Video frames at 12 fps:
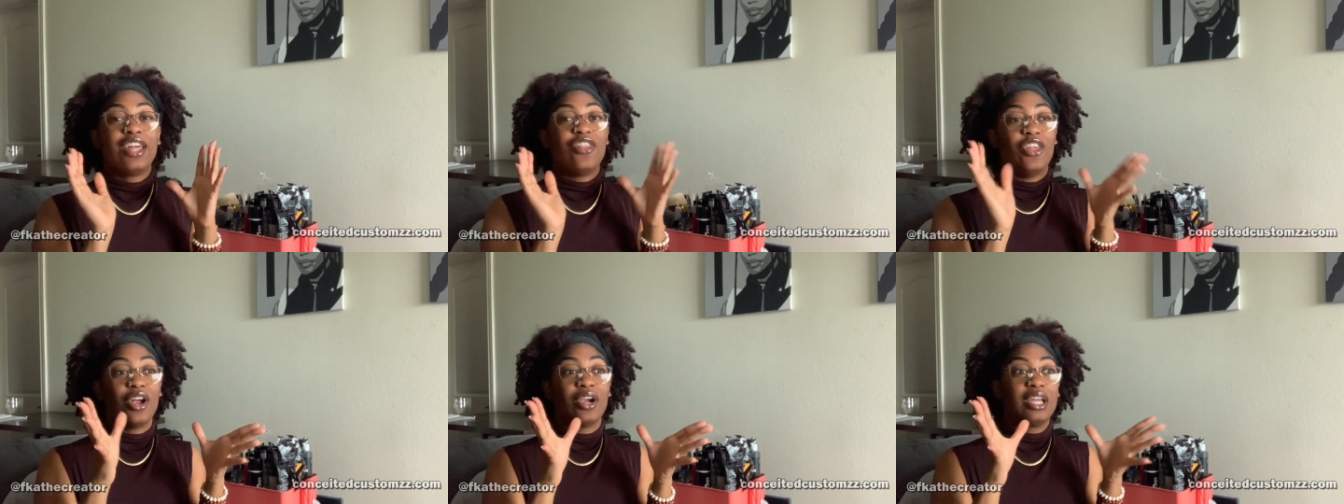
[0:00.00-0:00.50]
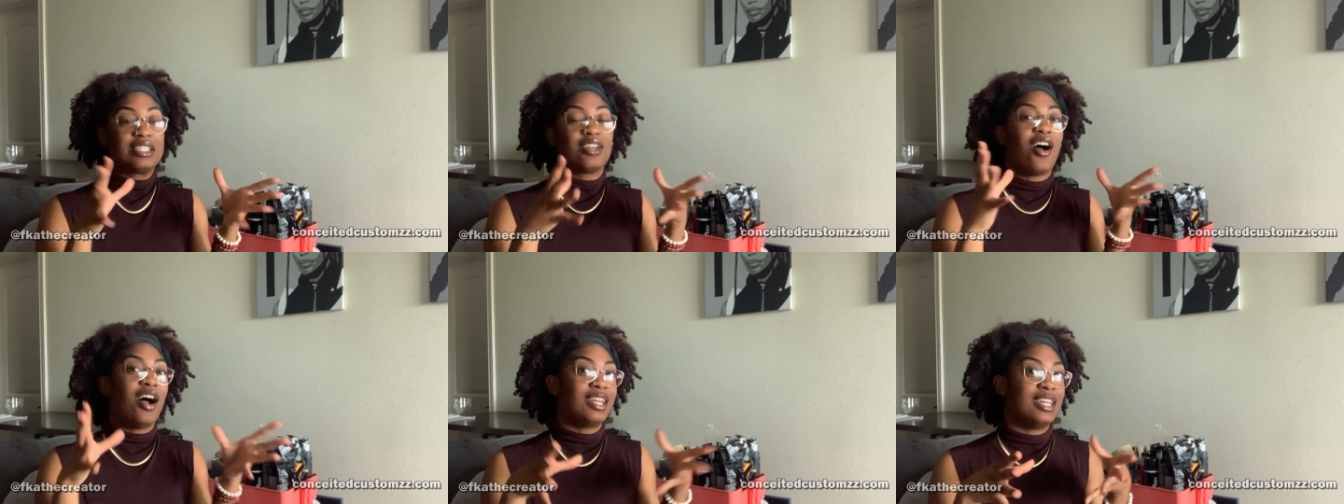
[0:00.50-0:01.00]
there is an
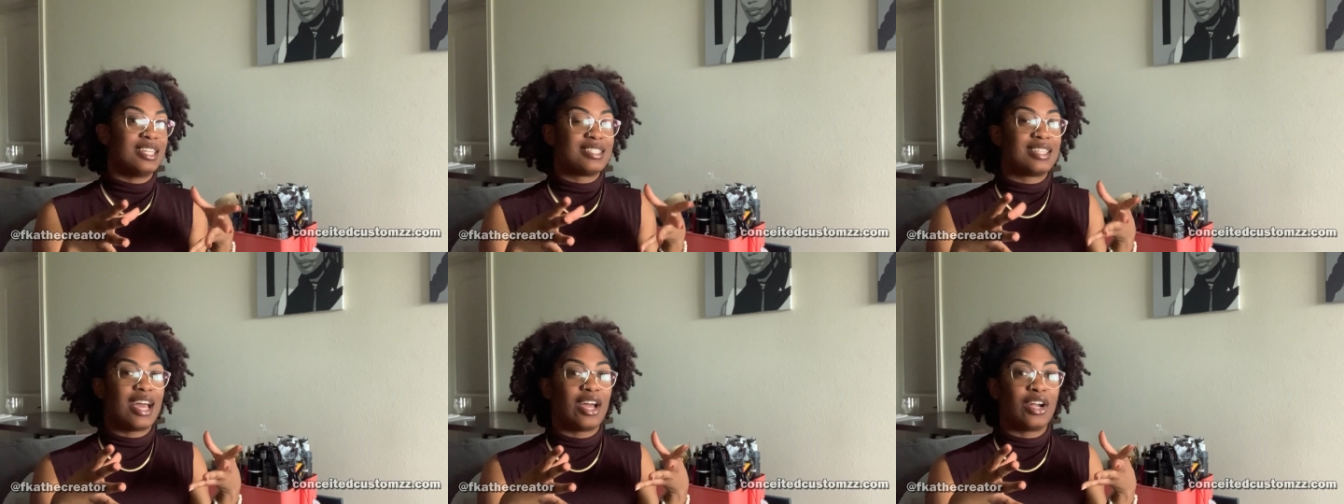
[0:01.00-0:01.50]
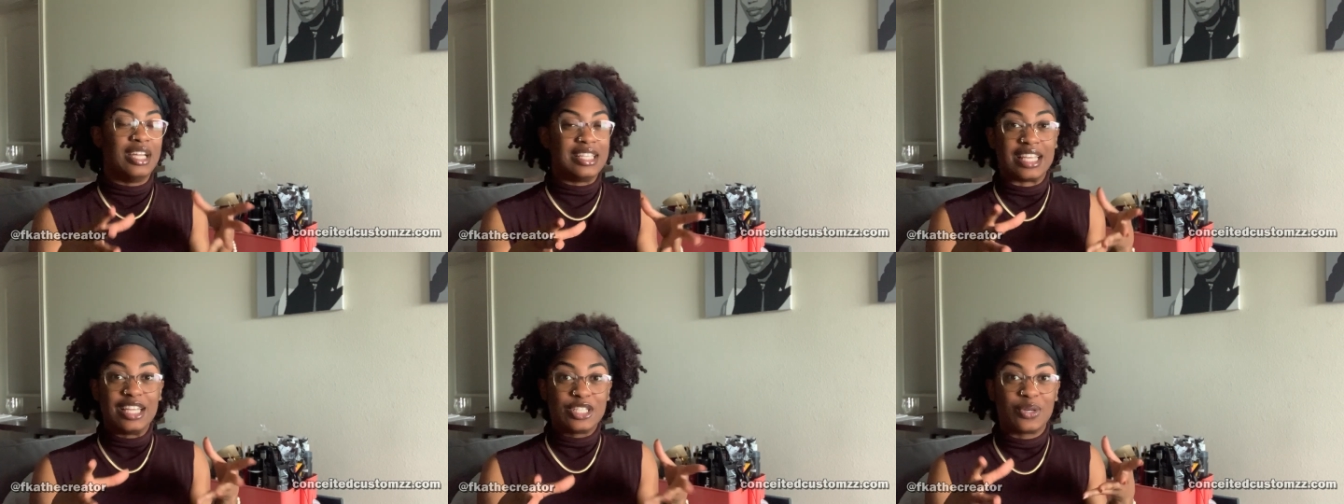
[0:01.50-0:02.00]
audience that
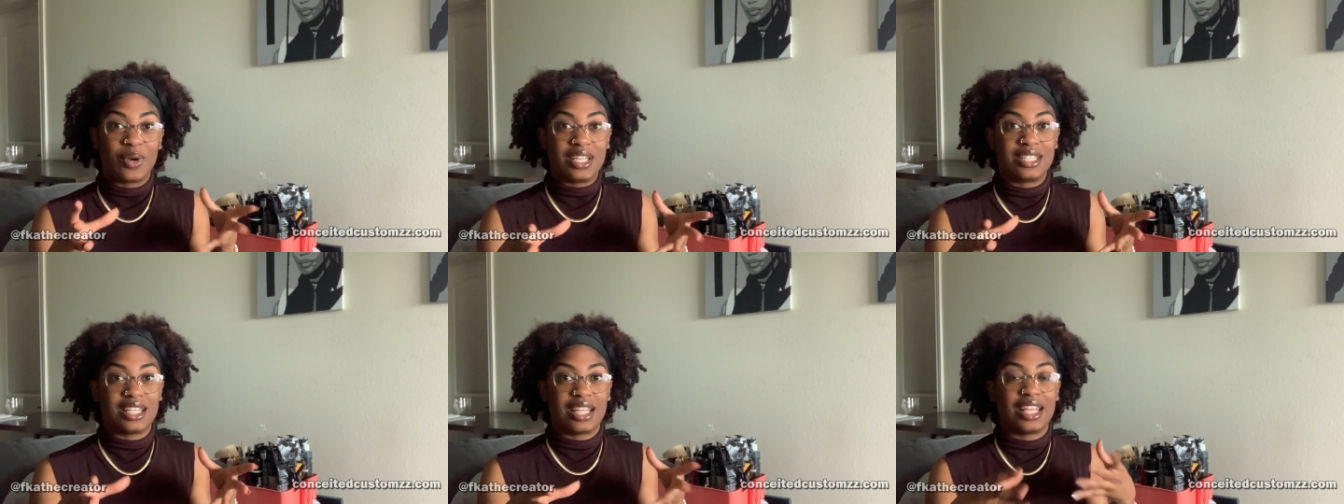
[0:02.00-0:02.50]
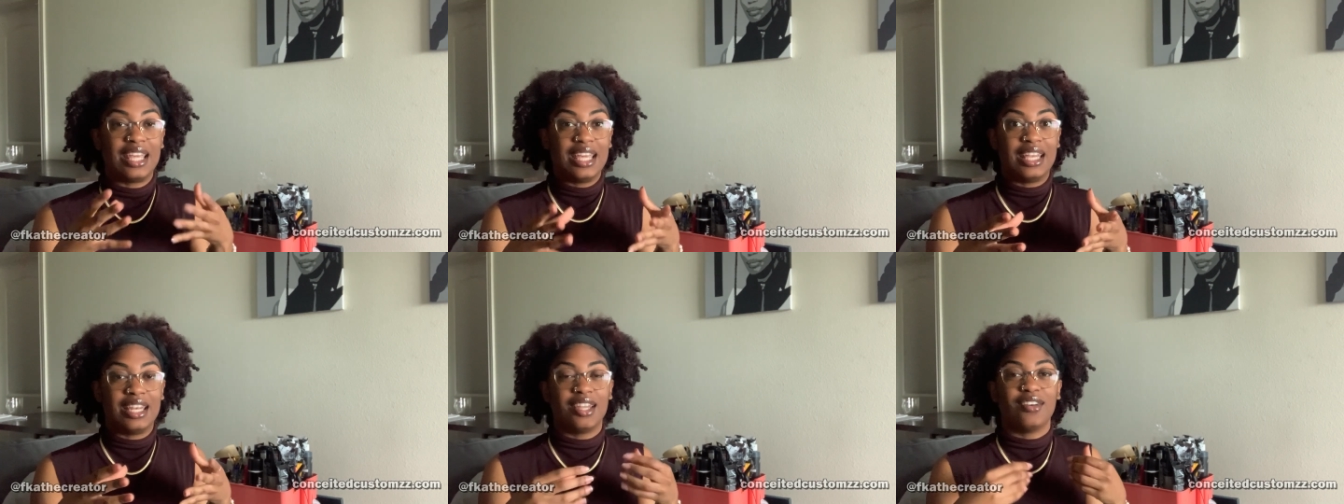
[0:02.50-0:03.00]
is interested
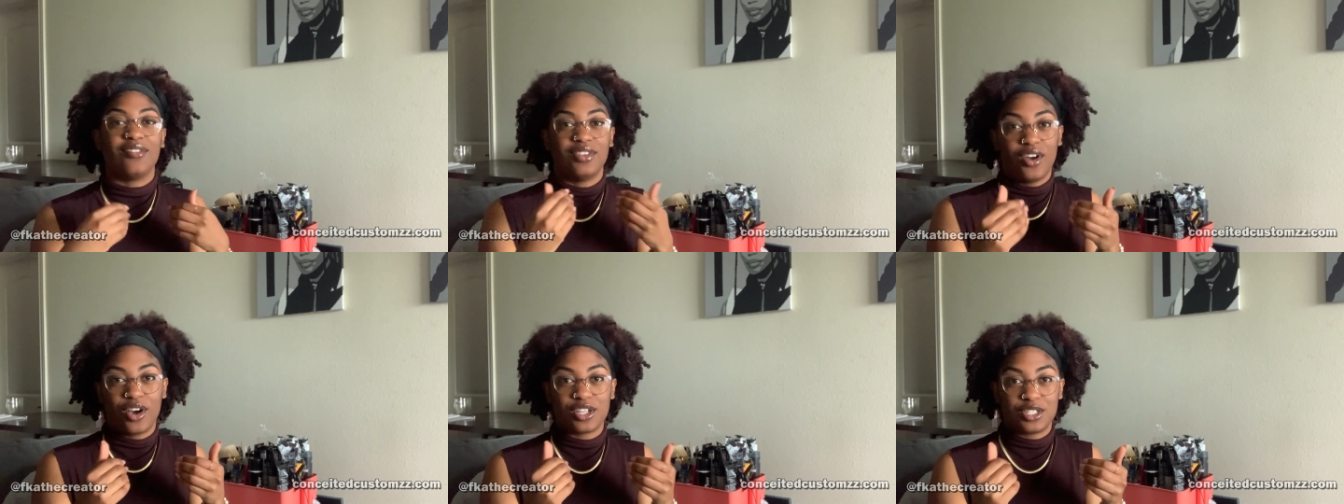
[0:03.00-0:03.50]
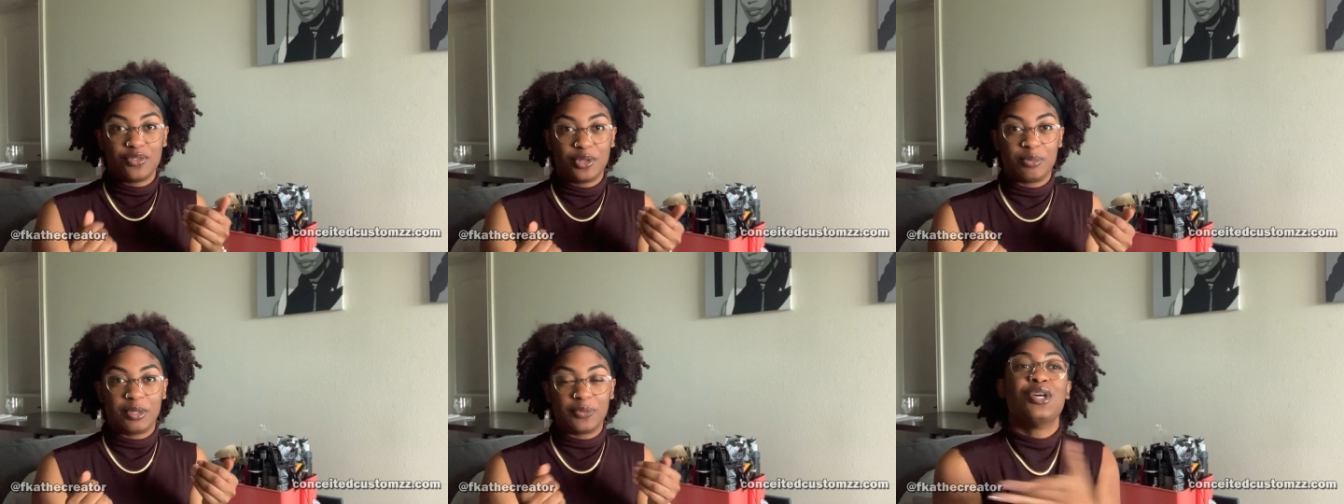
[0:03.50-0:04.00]
in vlogs, you
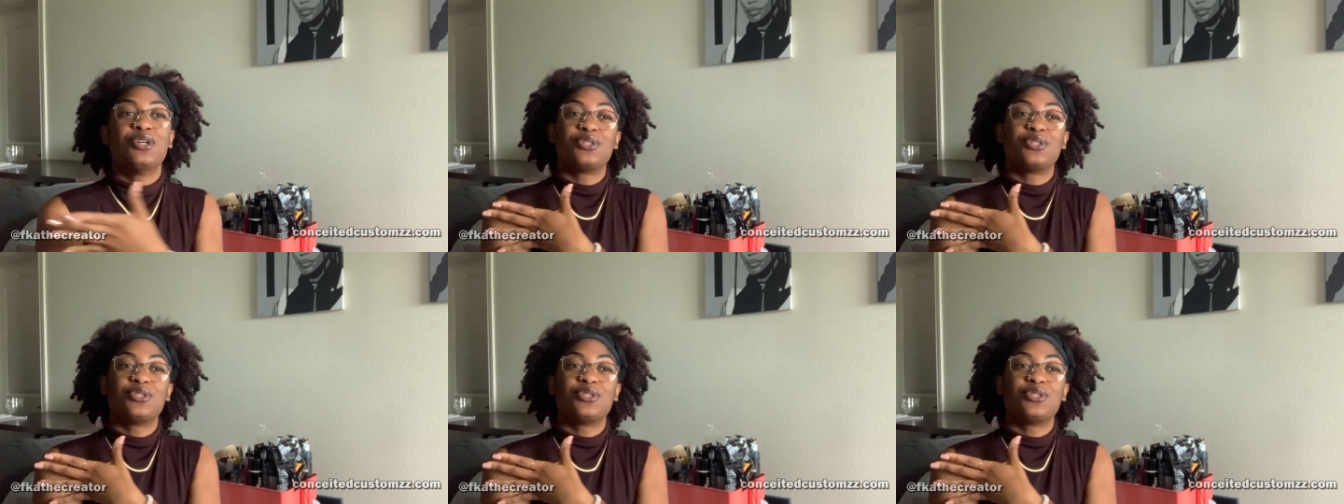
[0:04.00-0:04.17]
feel me?